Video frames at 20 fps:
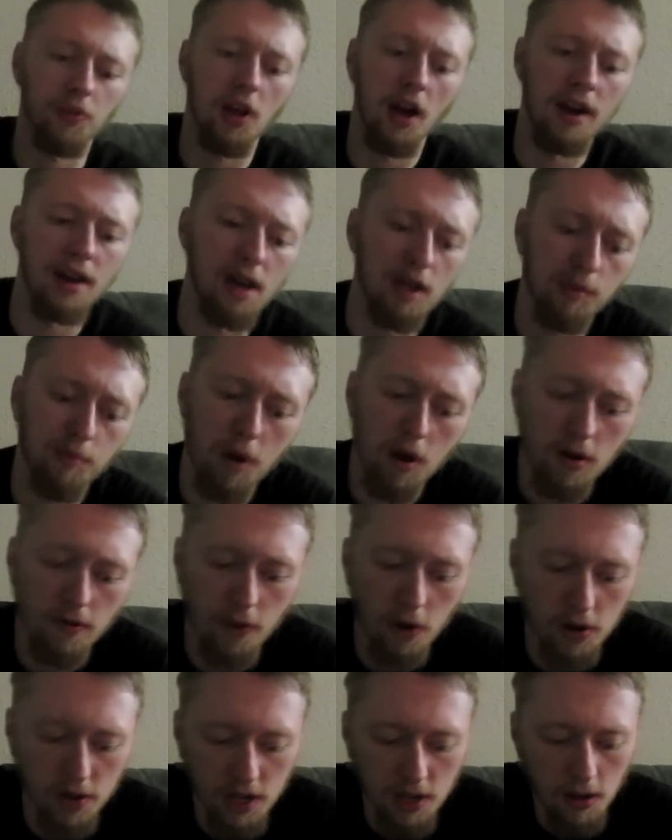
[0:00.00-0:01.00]
And as part of
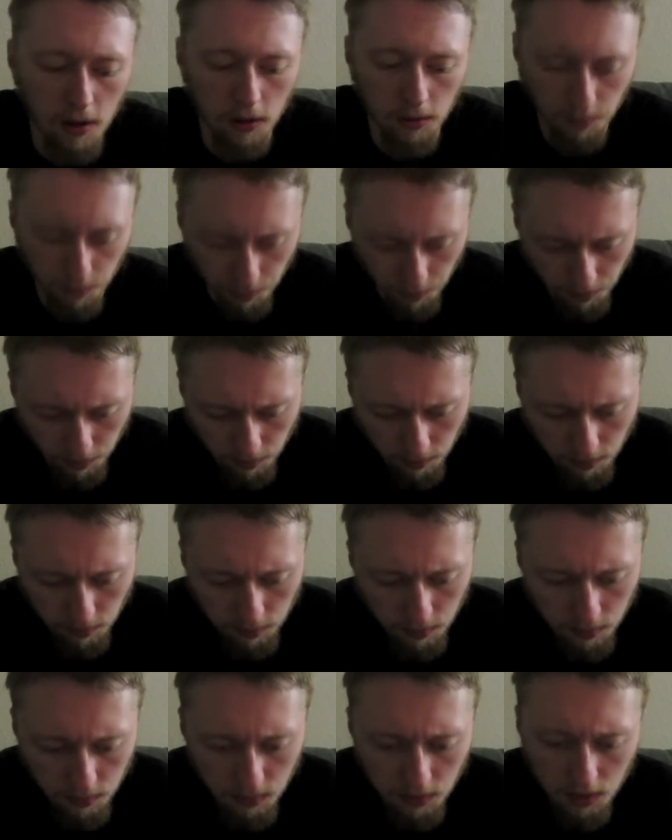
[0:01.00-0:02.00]
our deal,
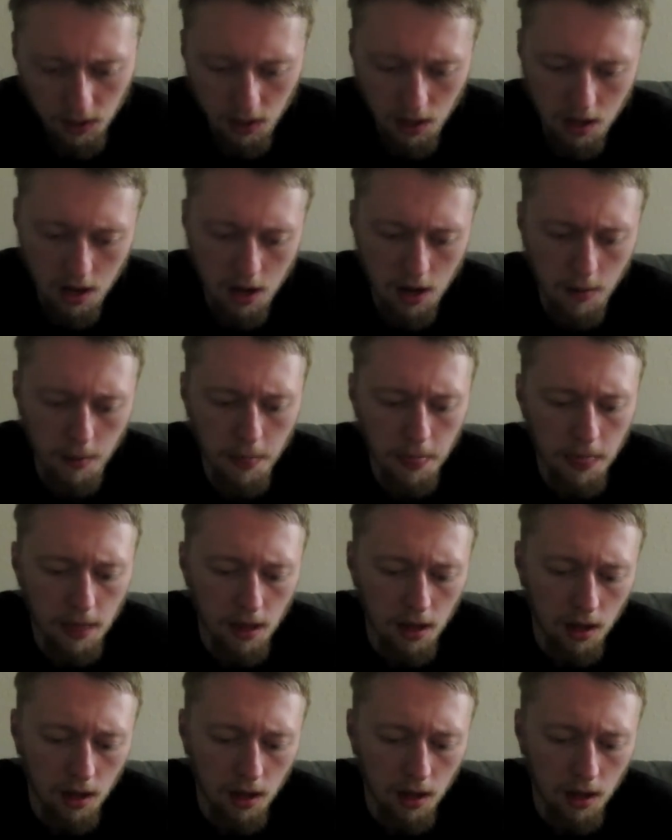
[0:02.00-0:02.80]
um,